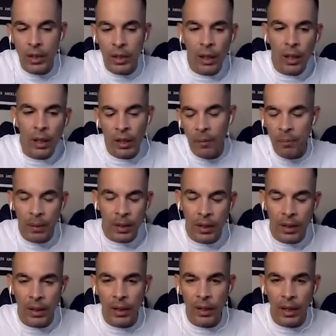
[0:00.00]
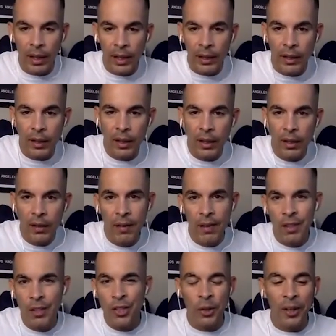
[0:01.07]
in Colombia, like
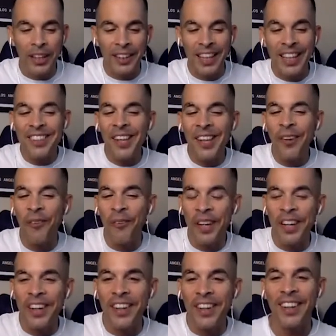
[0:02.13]
so like that's like weird.